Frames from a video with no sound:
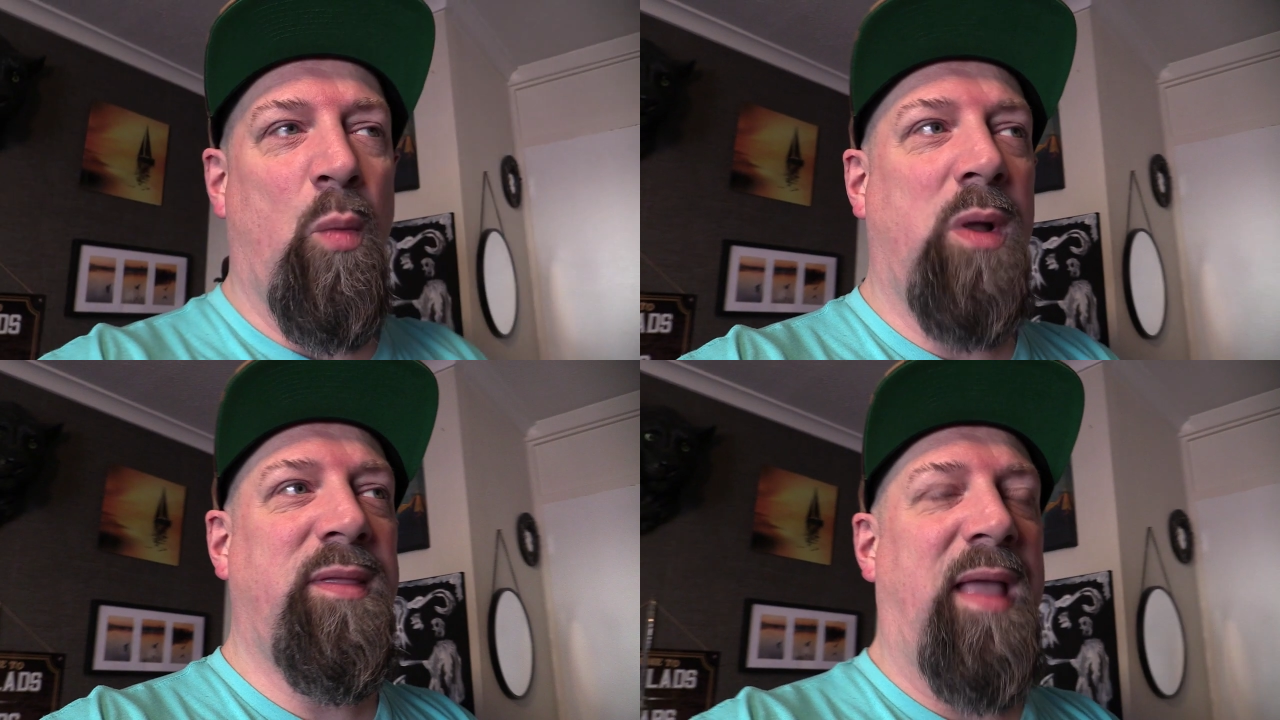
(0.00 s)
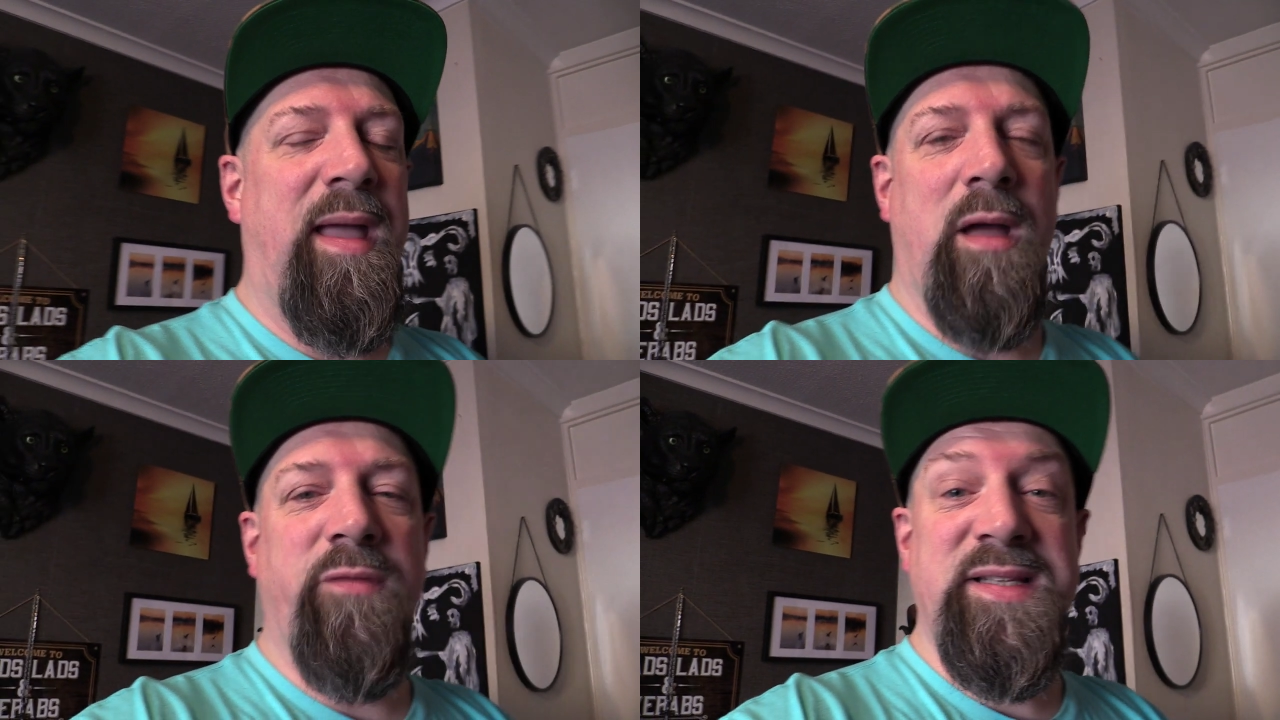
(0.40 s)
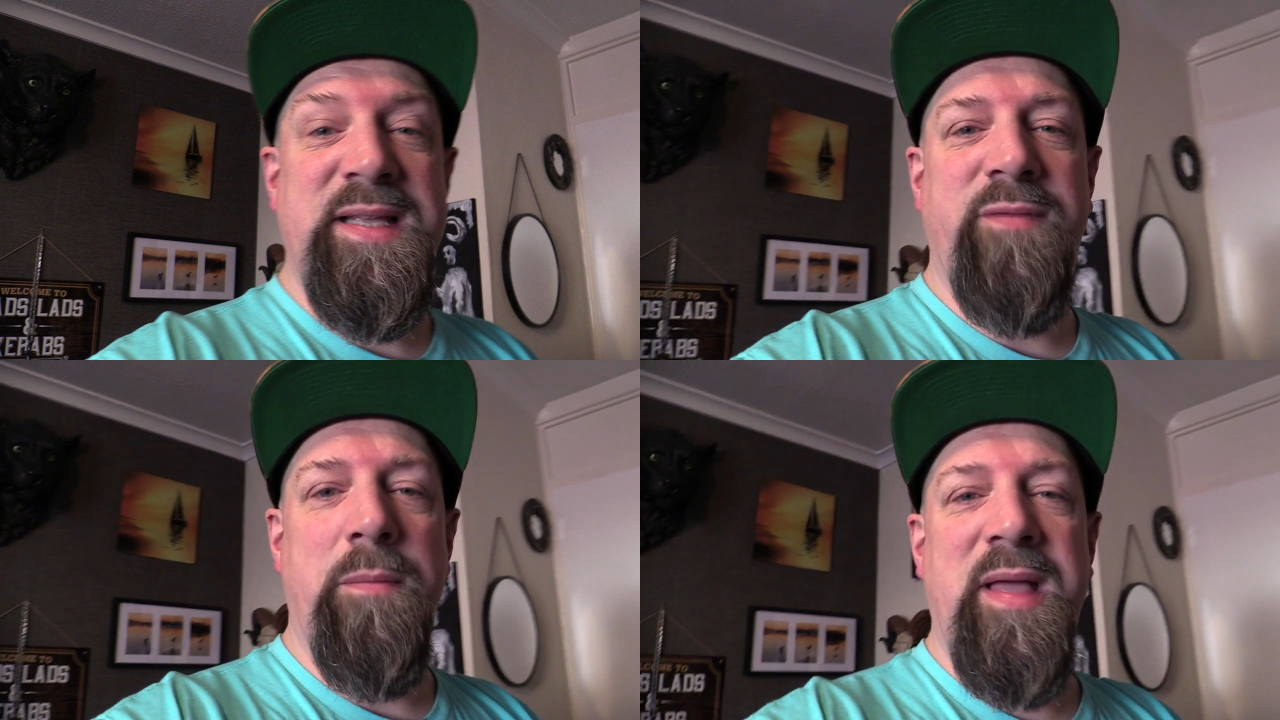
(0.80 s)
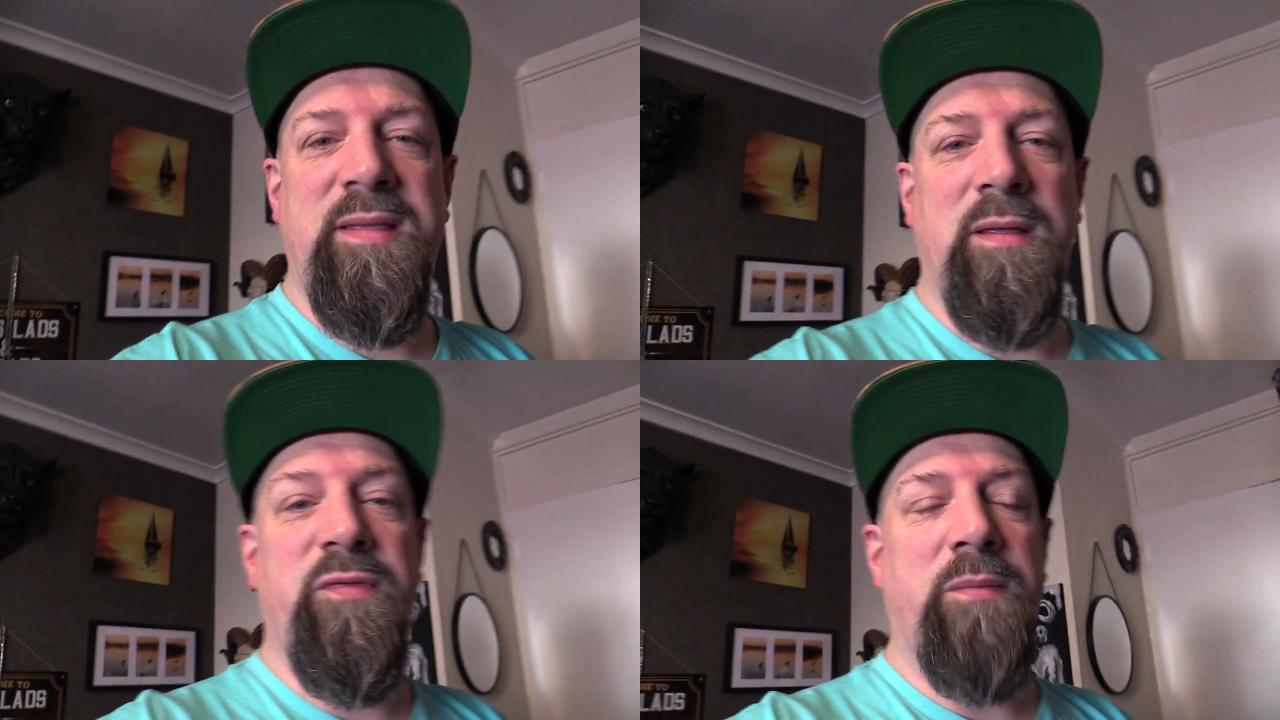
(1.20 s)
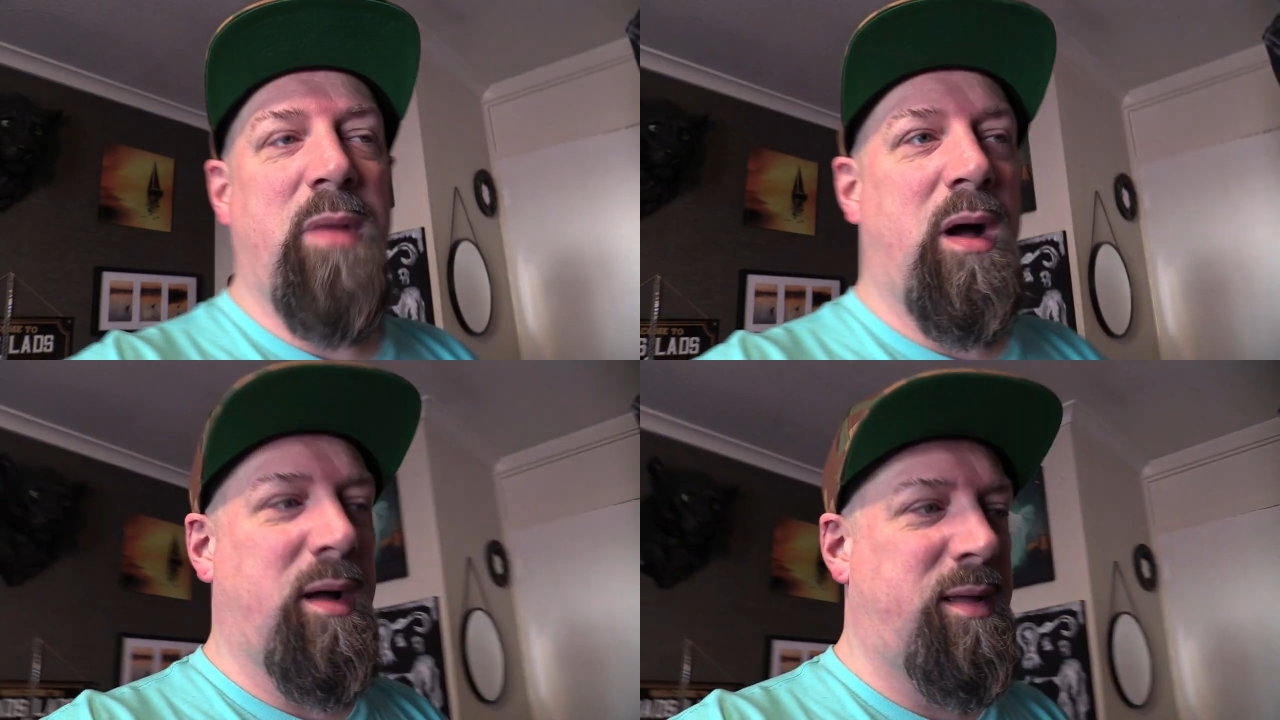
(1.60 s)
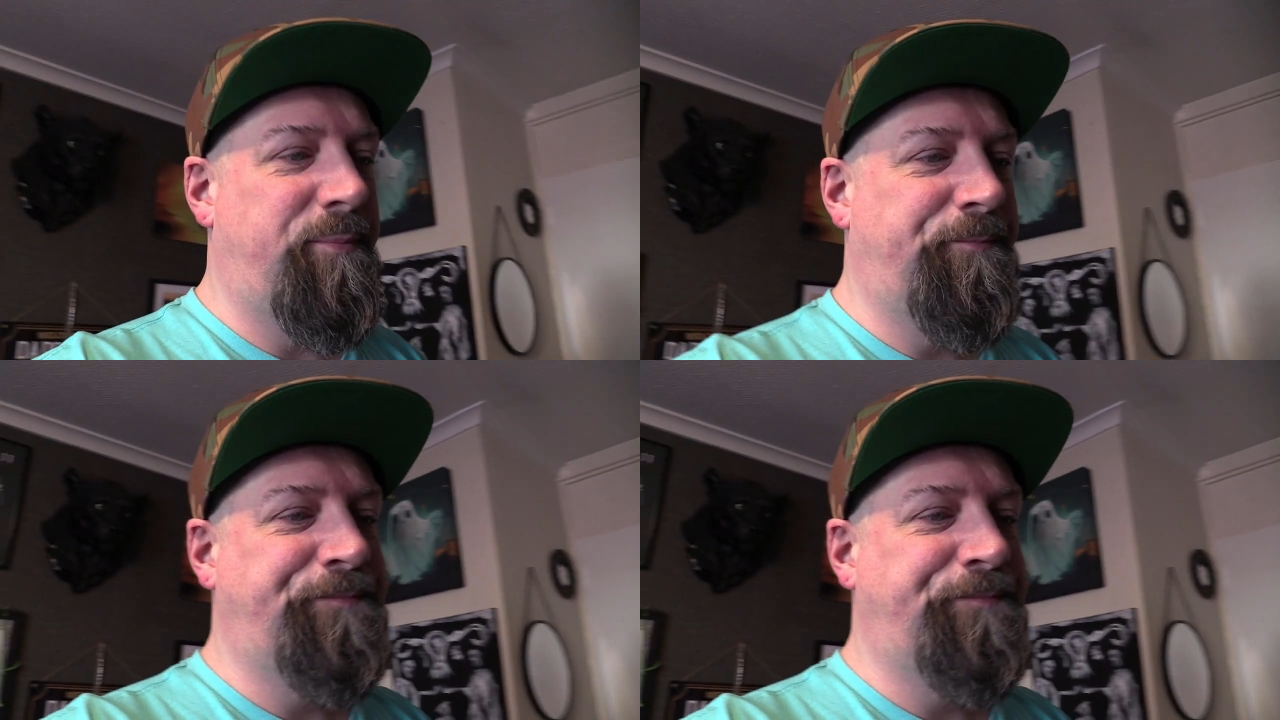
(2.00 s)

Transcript: one day I received a message from Mark